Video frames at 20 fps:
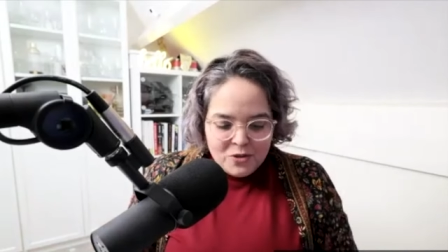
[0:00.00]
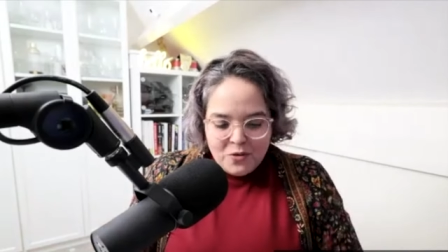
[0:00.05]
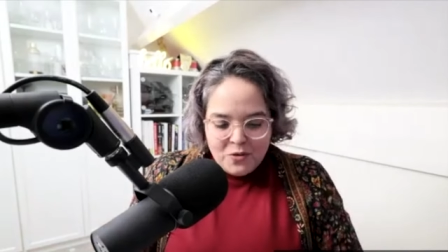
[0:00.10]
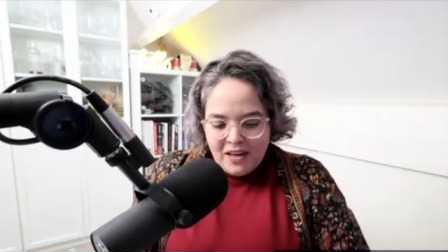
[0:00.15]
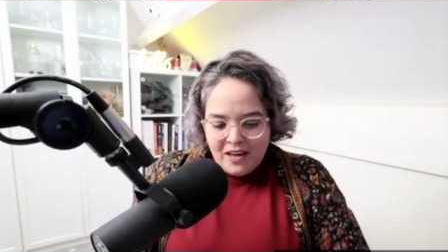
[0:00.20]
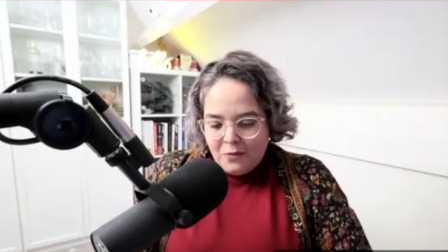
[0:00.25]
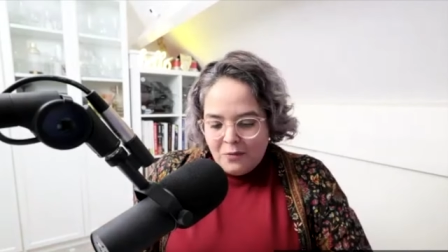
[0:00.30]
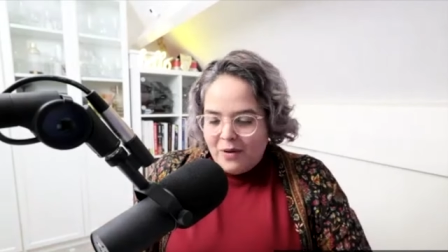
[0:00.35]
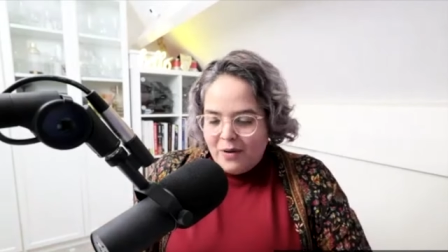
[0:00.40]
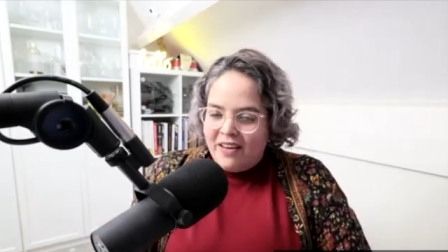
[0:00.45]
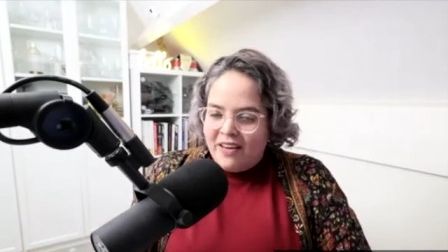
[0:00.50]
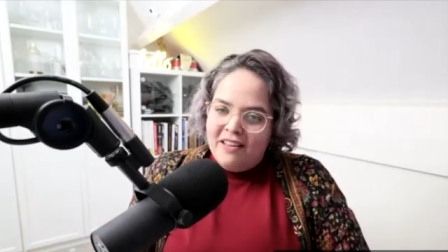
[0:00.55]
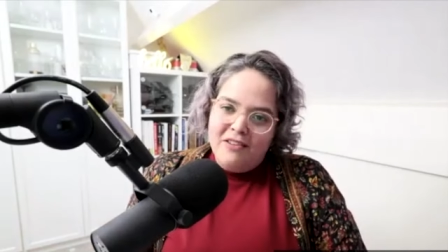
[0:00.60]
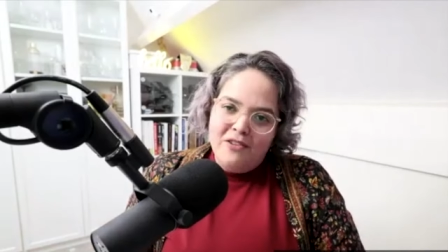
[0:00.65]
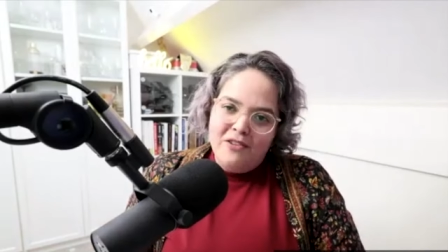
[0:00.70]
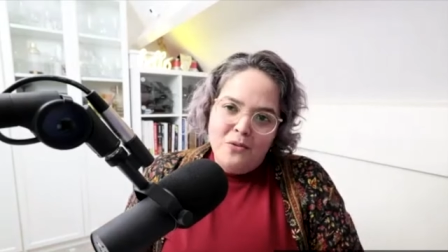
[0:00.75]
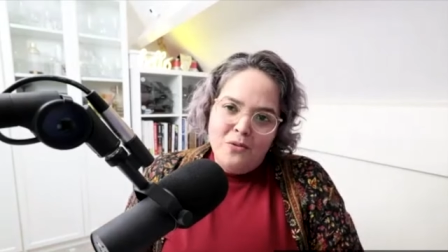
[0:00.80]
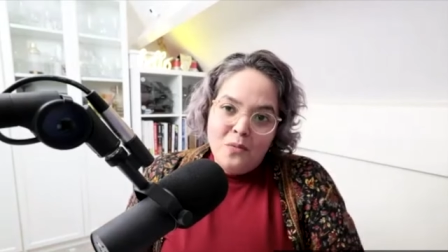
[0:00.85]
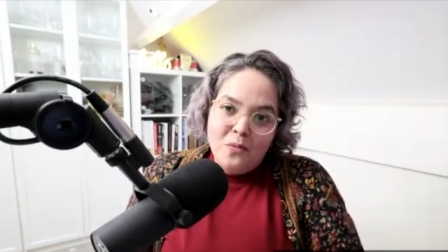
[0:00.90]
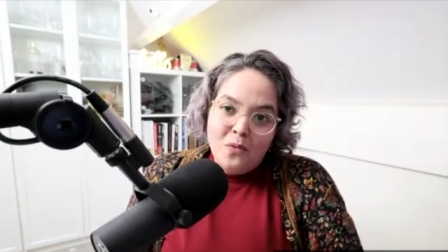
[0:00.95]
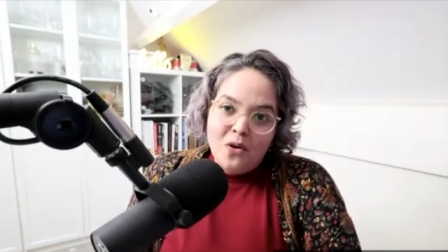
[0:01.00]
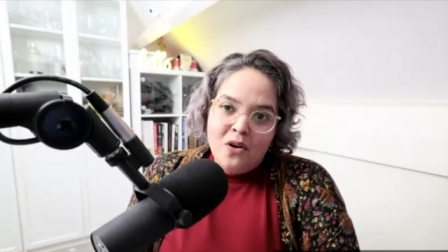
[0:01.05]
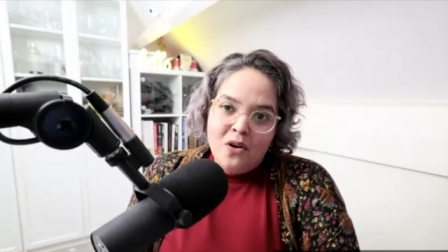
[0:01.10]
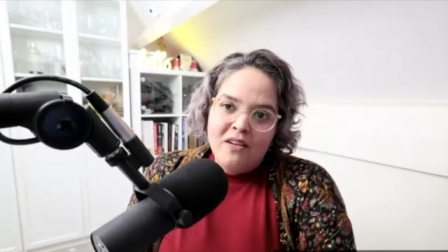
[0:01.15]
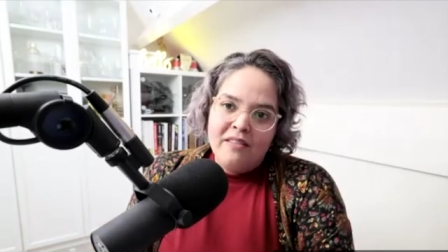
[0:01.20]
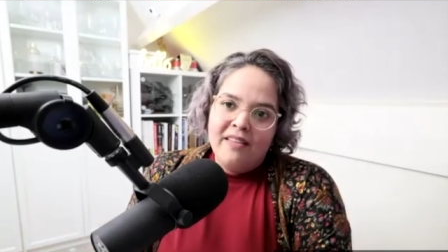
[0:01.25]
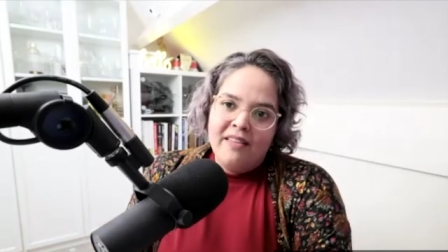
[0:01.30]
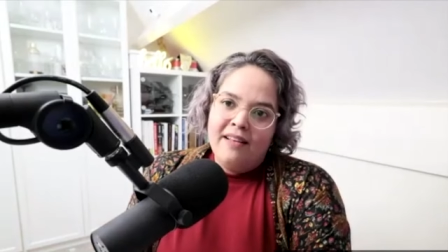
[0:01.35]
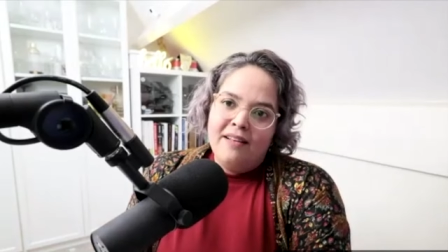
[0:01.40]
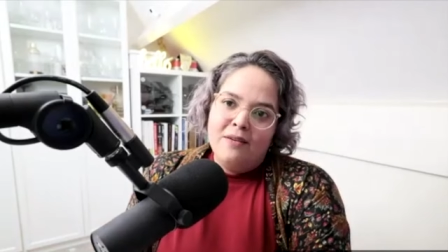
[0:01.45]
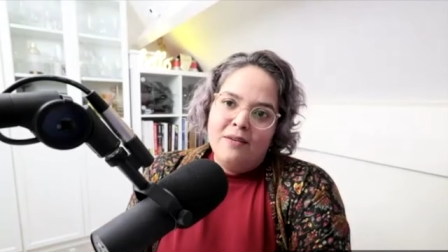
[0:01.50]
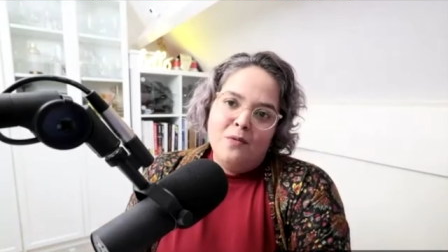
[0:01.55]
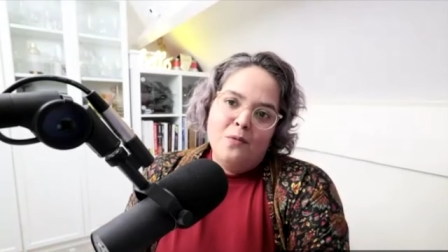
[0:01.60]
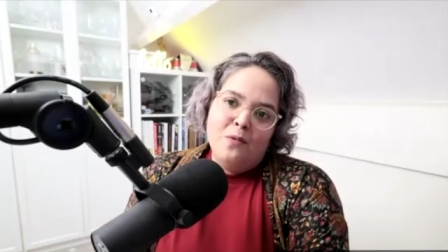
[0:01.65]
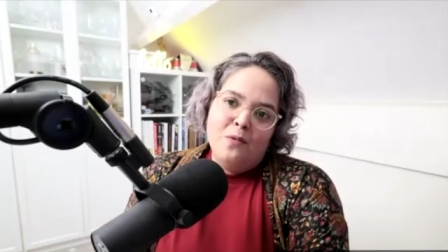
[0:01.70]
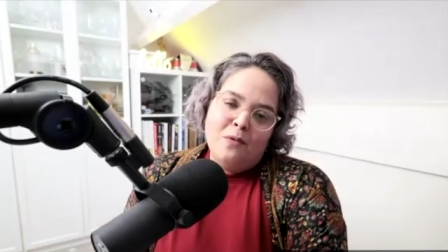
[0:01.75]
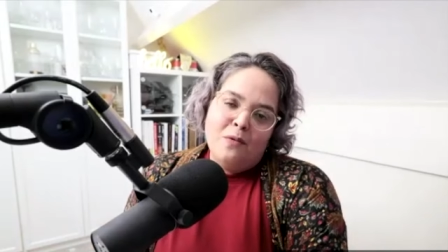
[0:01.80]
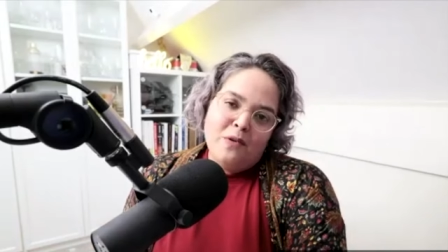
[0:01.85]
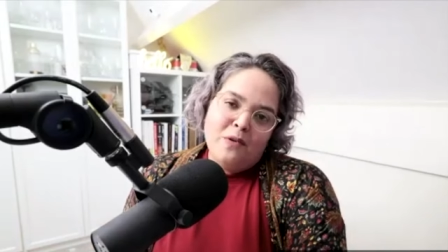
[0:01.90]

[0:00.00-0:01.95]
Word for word: together. We can do more than when